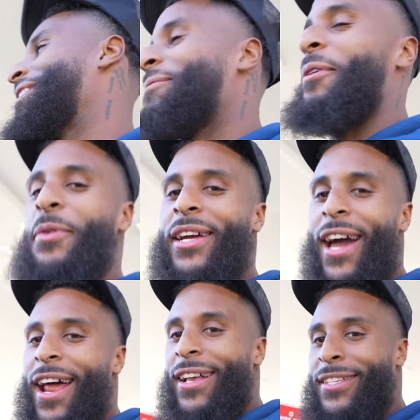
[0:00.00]
when we
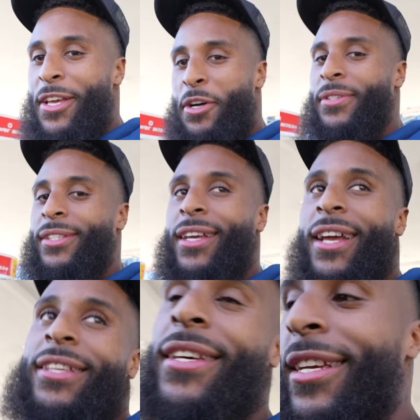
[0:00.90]
got ourselves
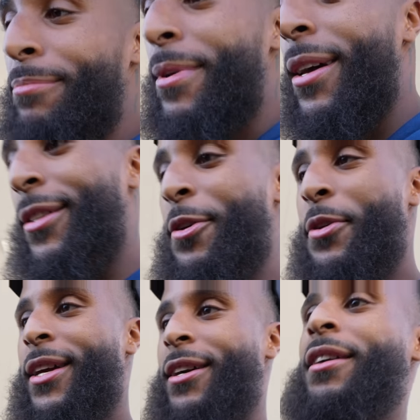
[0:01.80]
into this mess? No
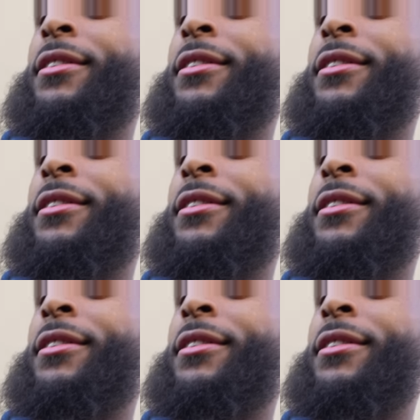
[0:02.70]
cap.